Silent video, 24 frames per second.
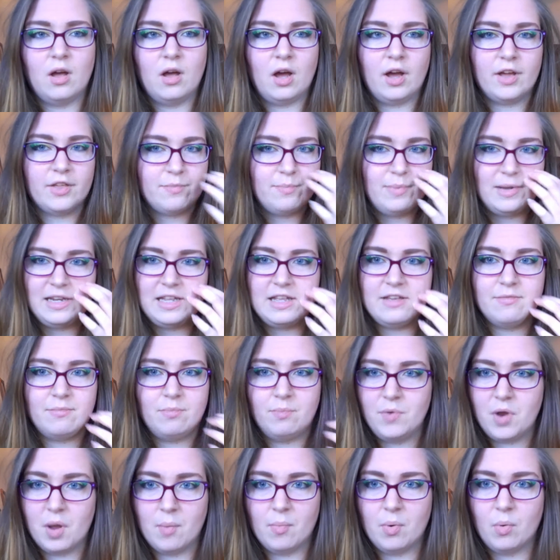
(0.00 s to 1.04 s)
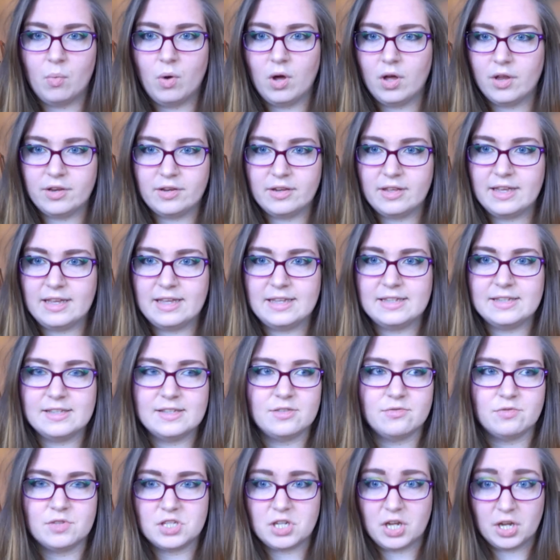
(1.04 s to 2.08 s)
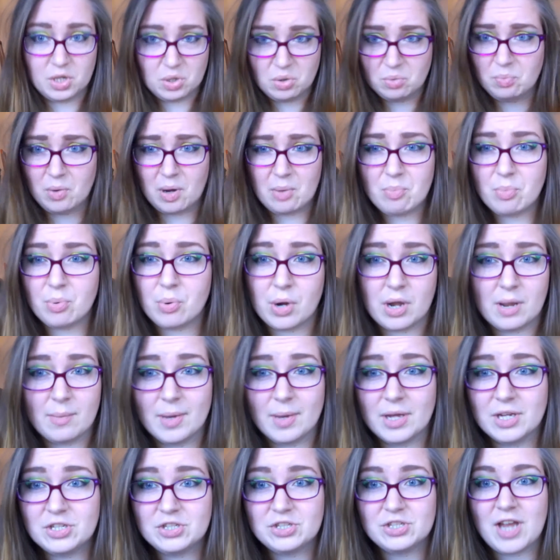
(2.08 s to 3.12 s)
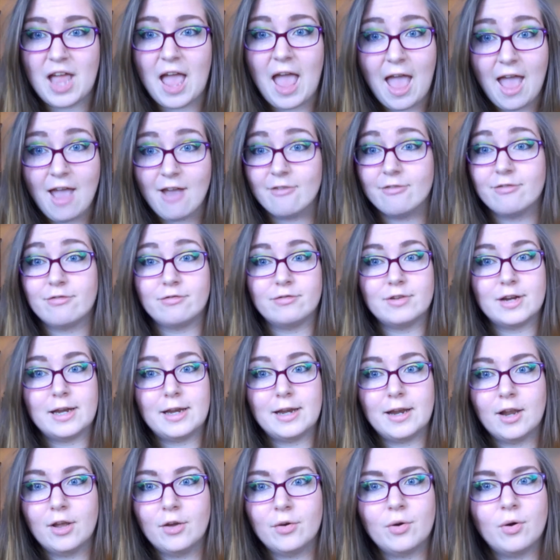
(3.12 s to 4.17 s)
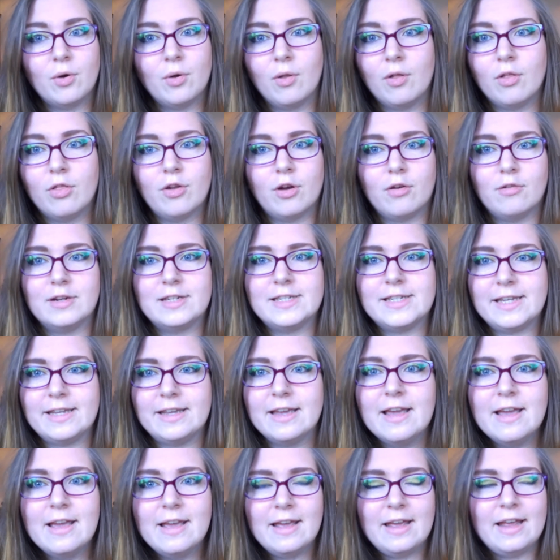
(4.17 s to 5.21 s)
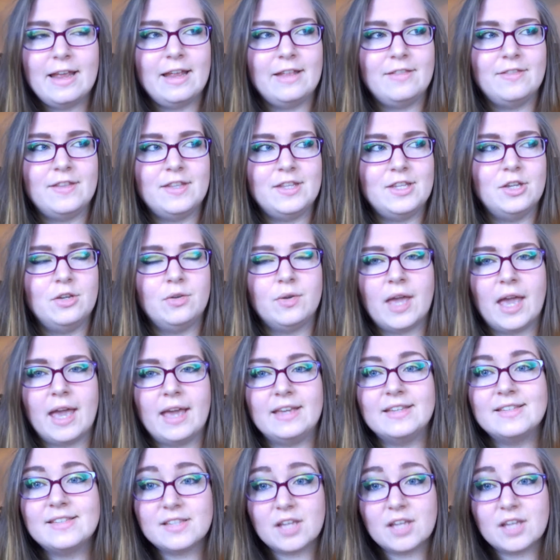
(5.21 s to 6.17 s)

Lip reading: I believe number 1 is recycled by pretty much every local authority in the UK.